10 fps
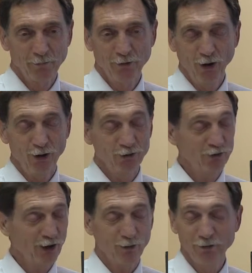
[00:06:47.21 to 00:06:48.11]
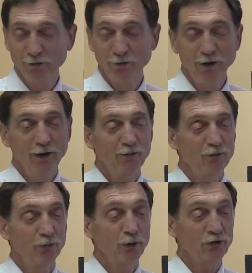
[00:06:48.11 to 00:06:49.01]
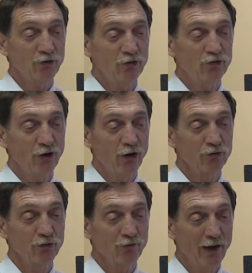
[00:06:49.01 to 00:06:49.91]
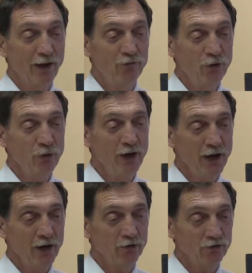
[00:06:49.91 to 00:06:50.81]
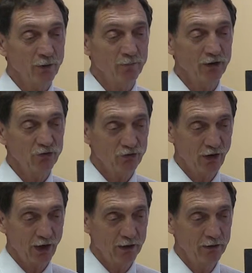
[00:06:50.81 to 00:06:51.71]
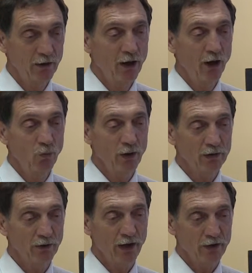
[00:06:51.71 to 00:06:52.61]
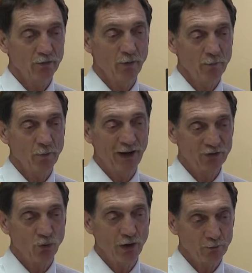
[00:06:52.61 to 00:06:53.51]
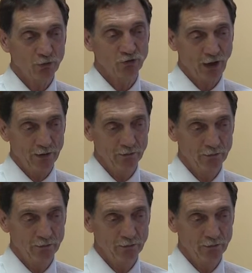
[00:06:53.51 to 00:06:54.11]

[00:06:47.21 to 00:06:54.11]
No, it's not. The research shows that if you hear something, see it, a week later you remember about 20%.